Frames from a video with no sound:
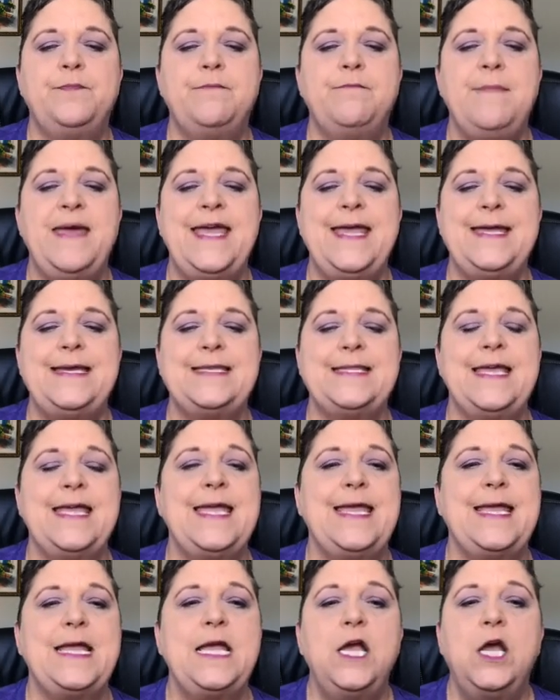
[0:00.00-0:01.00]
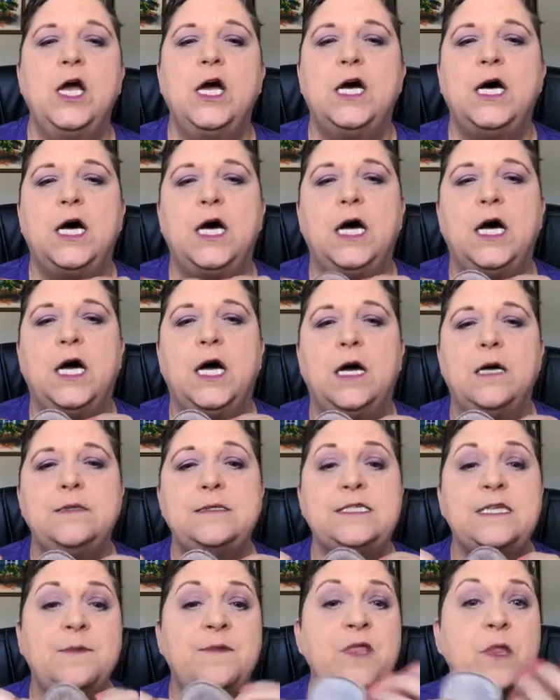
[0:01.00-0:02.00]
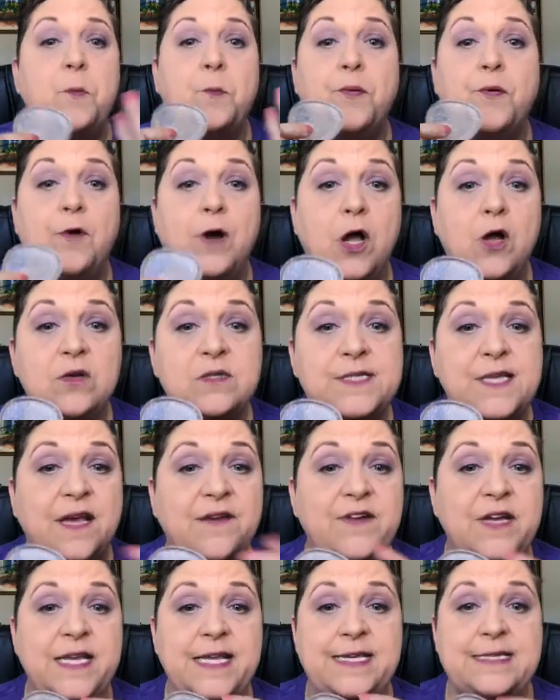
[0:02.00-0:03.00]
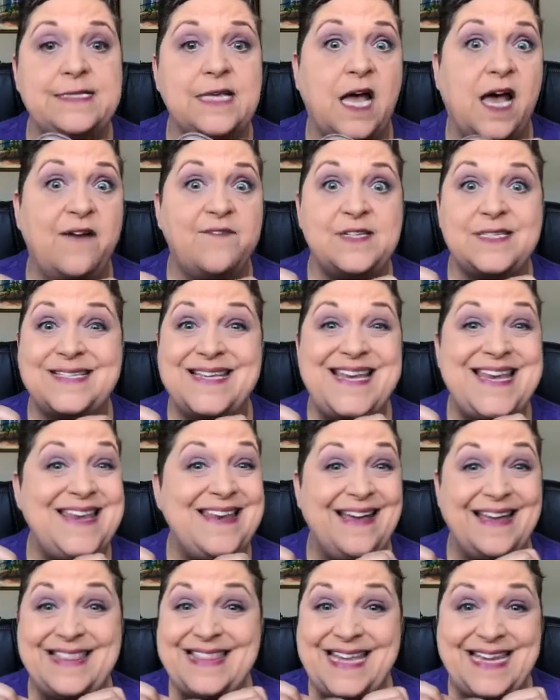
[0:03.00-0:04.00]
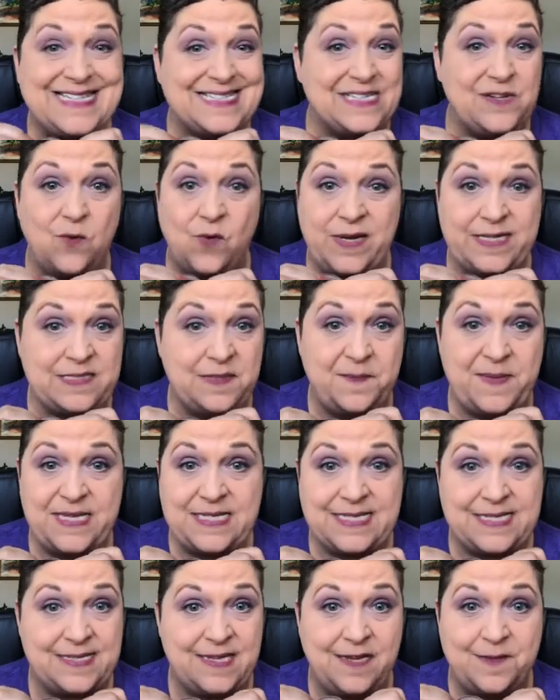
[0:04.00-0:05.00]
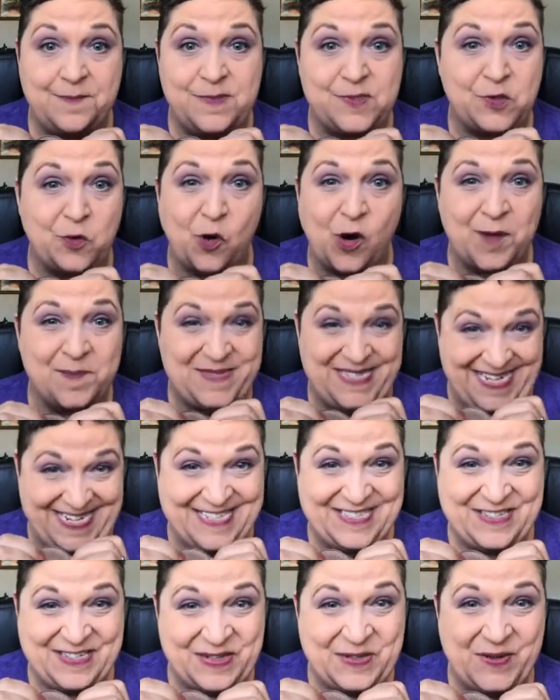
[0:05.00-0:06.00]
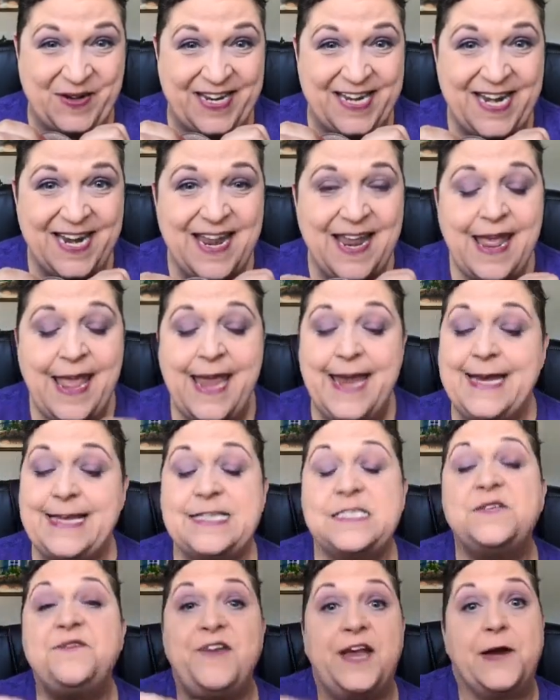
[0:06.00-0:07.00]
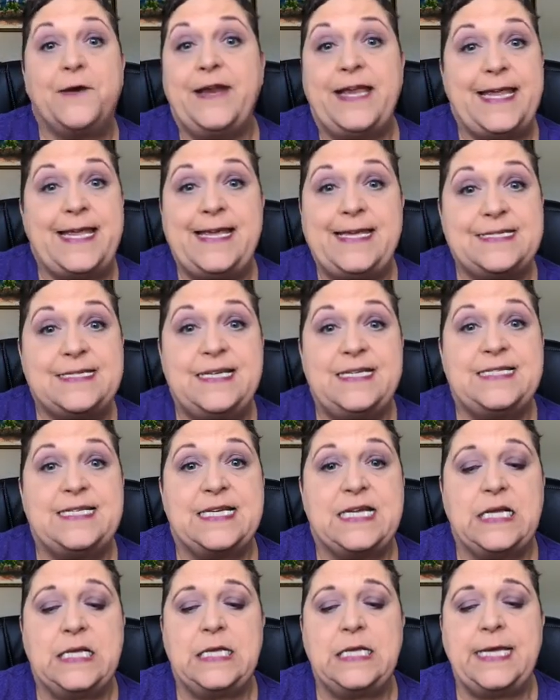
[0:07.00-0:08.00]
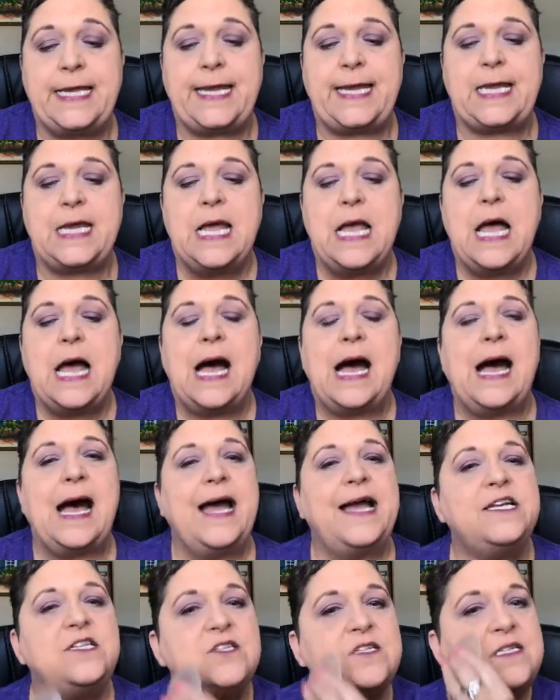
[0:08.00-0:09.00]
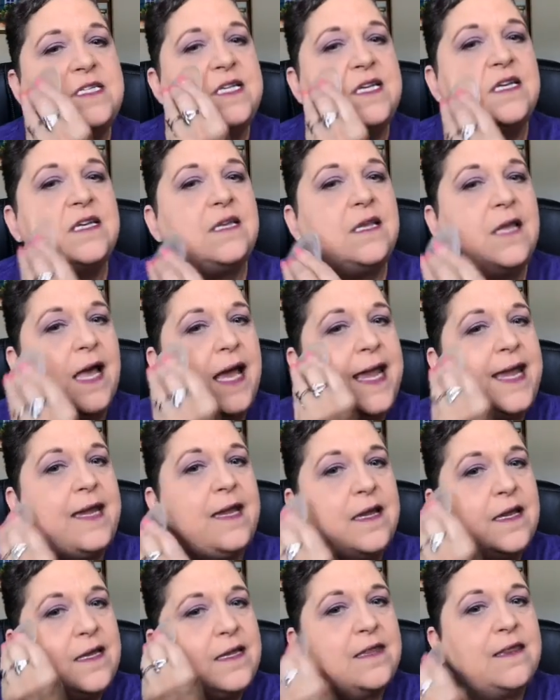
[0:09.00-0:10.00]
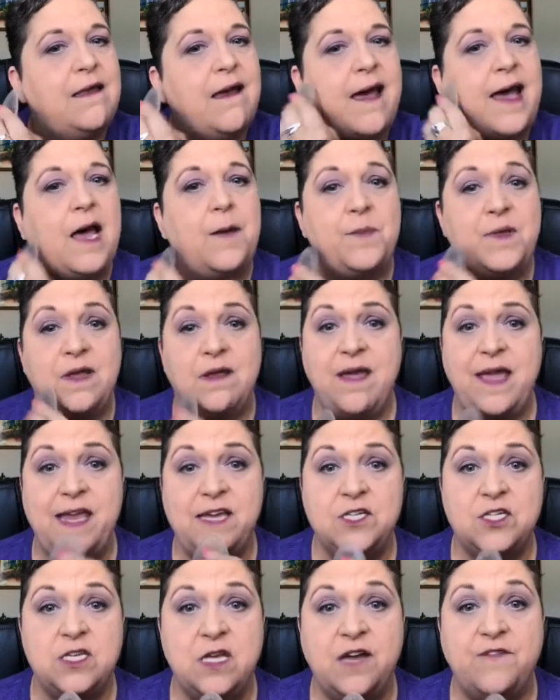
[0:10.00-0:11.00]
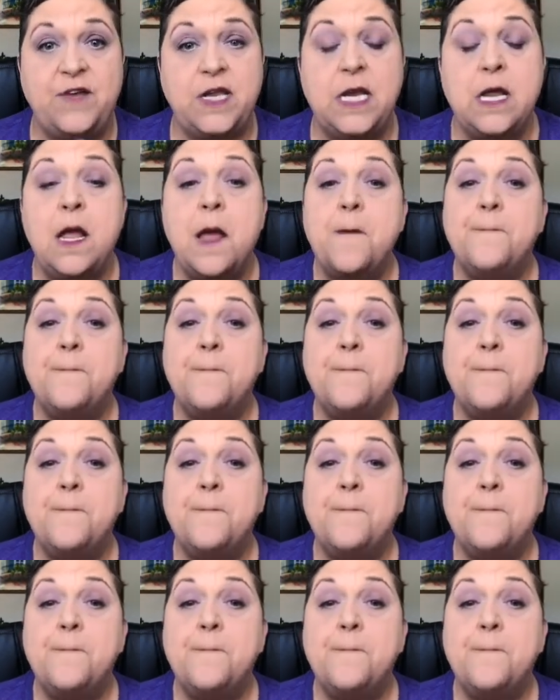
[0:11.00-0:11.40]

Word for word: made thing. Uh, some of the pros of it is obviously nothing's going to be absorbed into it and it's very easy to clean. I just didn't like the application of it.